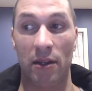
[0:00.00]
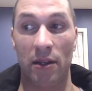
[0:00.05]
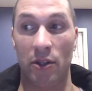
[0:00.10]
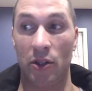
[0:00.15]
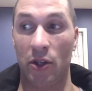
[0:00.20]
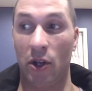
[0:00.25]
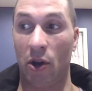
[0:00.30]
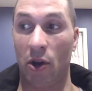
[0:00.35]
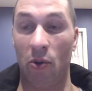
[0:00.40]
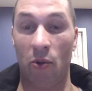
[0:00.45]

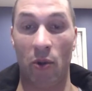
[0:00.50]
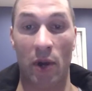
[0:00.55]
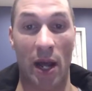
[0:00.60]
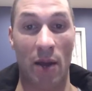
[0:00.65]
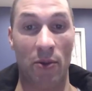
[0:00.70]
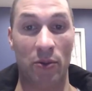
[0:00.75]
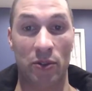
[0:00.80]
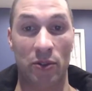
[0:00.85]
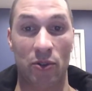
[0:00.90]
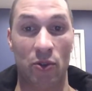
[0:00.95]
when
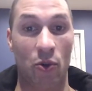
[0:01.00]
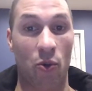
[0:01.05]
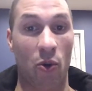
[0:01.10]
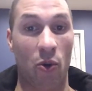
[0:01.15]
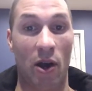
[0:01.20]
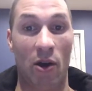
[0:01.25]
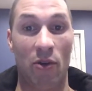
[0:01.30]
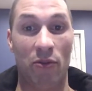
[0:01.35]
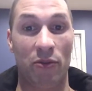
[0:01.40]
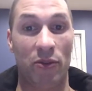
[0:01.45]
I was
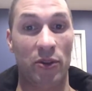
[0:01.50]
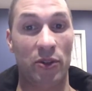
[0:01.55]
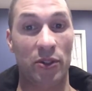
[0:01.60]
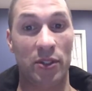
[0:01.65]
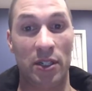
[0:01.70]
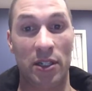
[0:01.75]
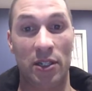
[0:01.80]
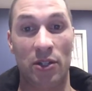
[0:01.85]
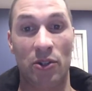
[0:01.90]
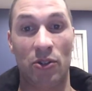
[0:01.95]
12,
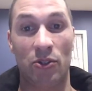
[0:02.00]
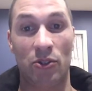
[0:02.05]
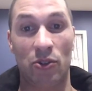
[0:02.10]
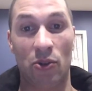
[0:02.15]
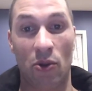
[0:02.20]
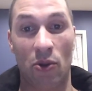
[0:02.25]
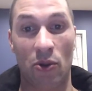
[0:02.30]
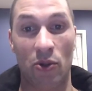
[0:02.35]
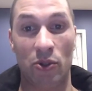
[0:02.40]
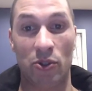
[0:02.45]
13 years
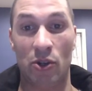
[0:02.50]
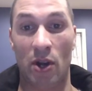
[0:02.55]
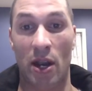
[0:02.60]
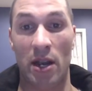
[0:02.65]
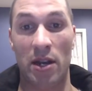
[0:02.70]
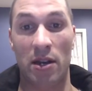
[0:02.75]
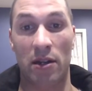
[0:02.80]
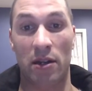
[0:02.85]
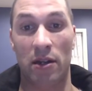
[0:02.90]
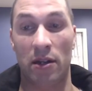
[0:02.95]
old,
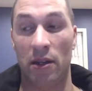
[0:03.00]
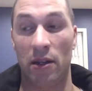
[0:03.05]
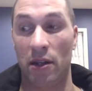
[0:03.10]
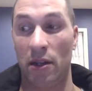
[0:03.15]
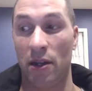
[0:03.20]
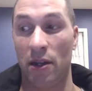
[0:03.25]
trying to